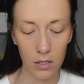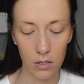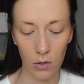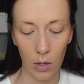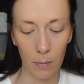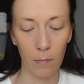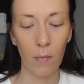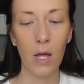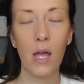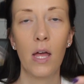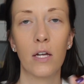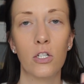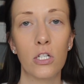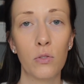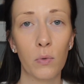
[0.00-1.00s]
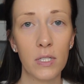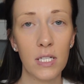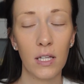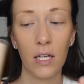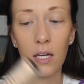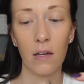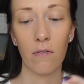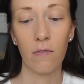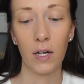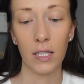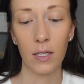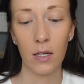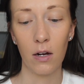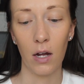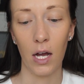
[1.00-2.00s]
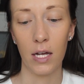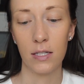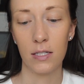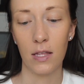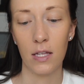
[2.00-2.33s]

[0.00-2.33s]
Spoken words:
So I'm just recently finally got